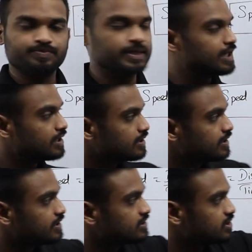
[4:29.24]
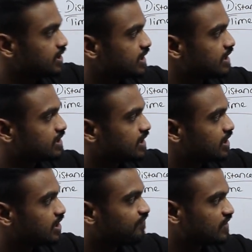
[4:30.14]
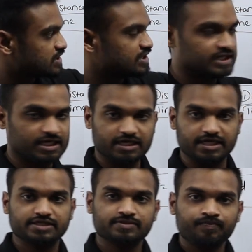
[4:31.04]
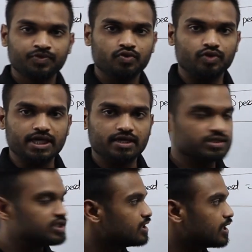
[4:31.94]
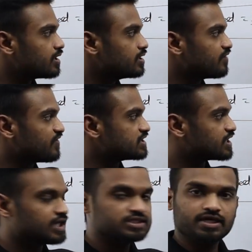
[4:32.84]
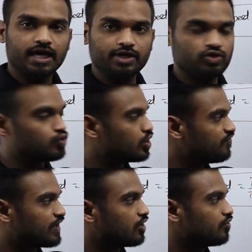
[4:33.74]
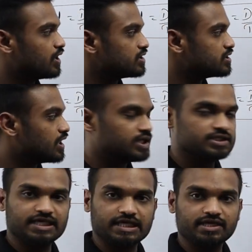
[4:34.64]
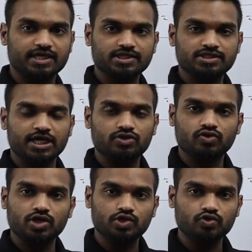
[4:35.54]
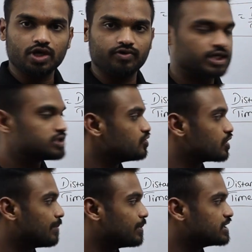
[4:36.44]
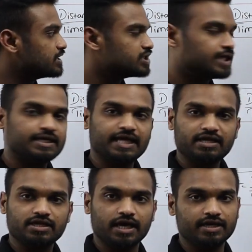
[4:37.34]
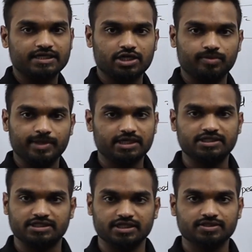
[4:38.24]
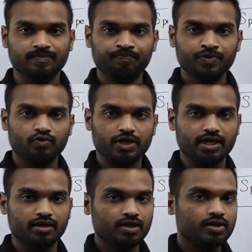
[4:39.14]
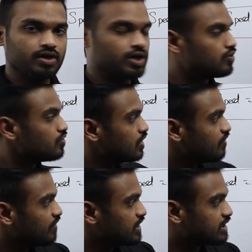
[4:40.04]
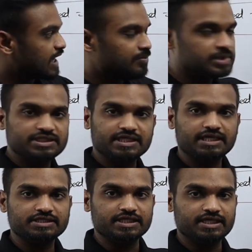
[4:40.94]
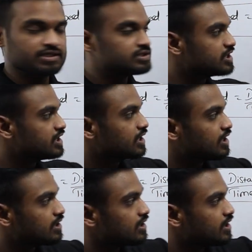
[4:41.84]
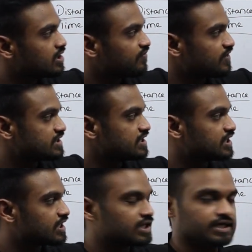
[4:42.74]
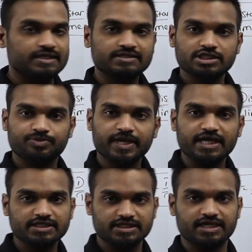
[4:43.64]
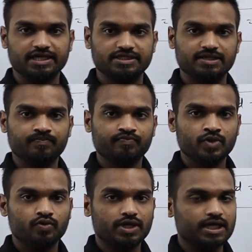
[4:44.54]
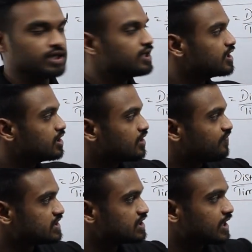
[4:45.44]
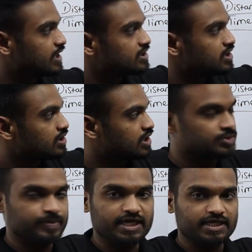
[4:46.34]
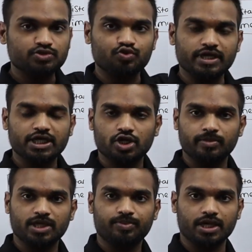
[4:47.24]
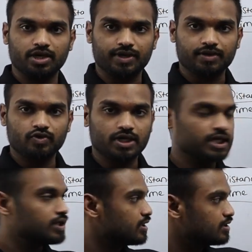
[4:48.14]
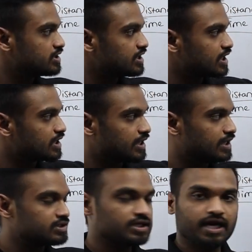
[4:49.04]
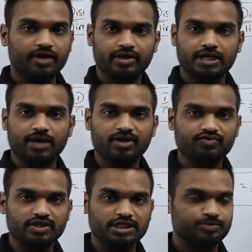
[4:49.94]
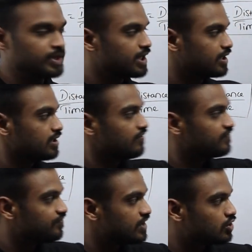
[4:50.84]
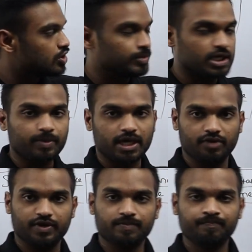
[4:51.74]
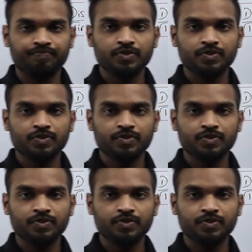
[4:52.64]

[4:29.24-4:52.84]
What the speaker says: to speed, it is increasing in the first and second case. Okay, see here, in the first case, I took only 5 hours and in second case, I took only 2 hours to complete this entire 100 kilometer distance. Okay, now when the time is decreasing, see here, in the first and second case, speed is increasing. Okay, in the first case, the speed is 20 km per hour. Okay, in the second case, I was traveling with the speed 50 km per hour.